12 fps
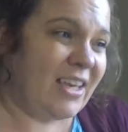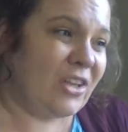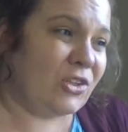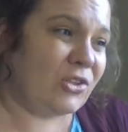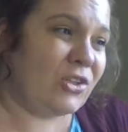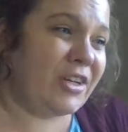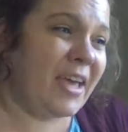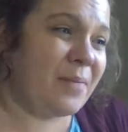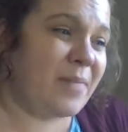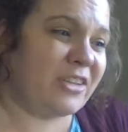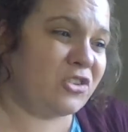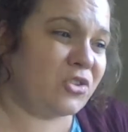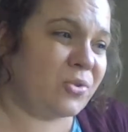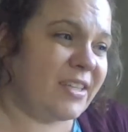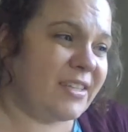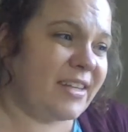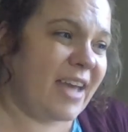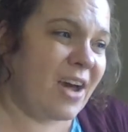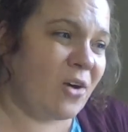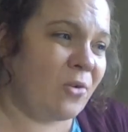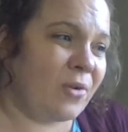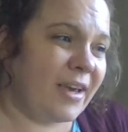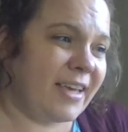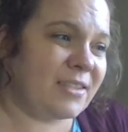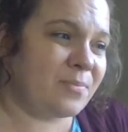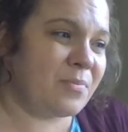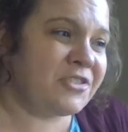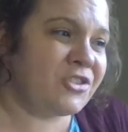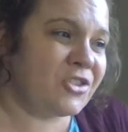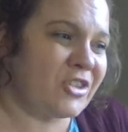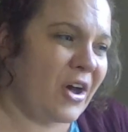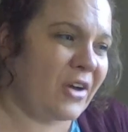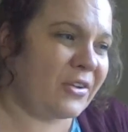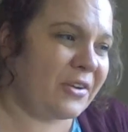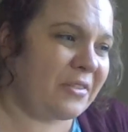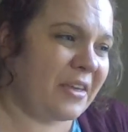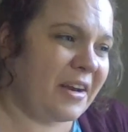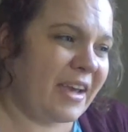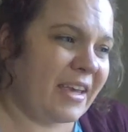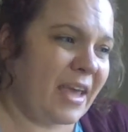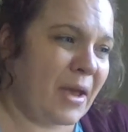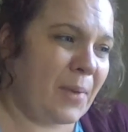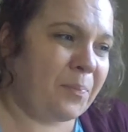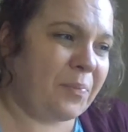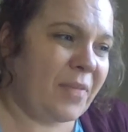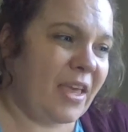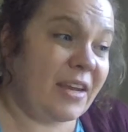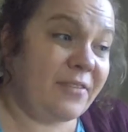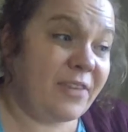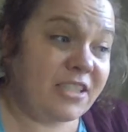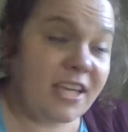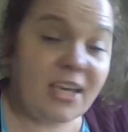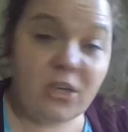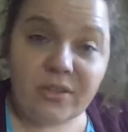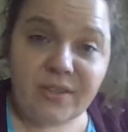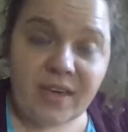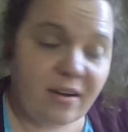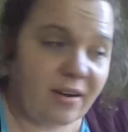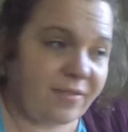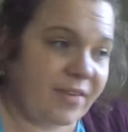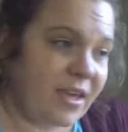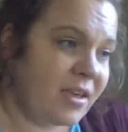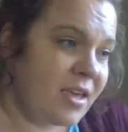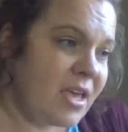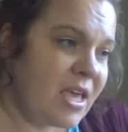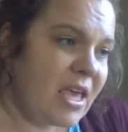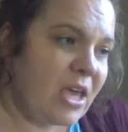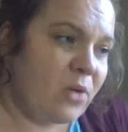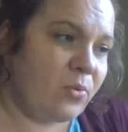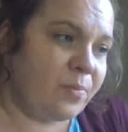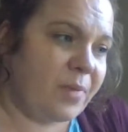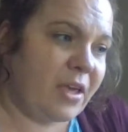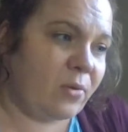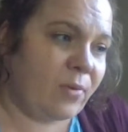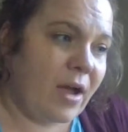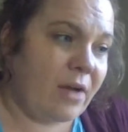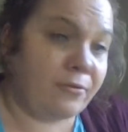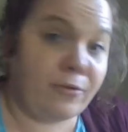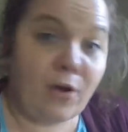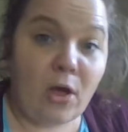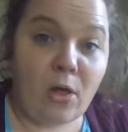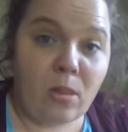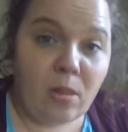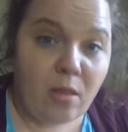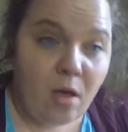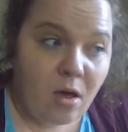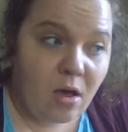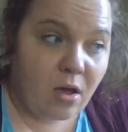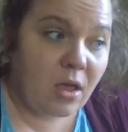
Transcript: Look at my tree now. It's much taller than I am. And if I take good care of it, it will be around for a long,